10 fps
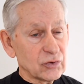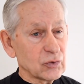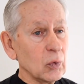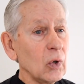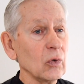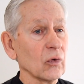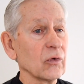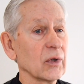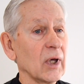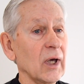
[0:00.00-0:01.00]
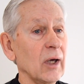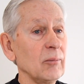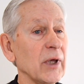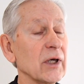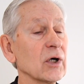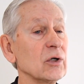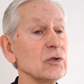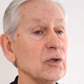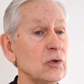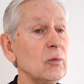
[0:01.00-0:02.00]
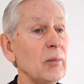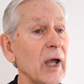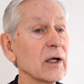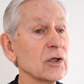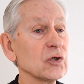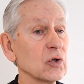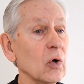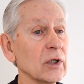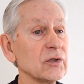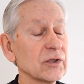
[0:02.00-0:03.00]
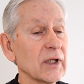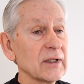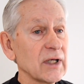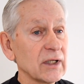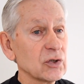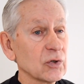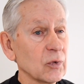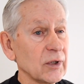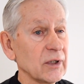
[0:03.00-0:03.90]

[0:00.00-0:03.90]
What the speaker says: truth because you make a choice that takes you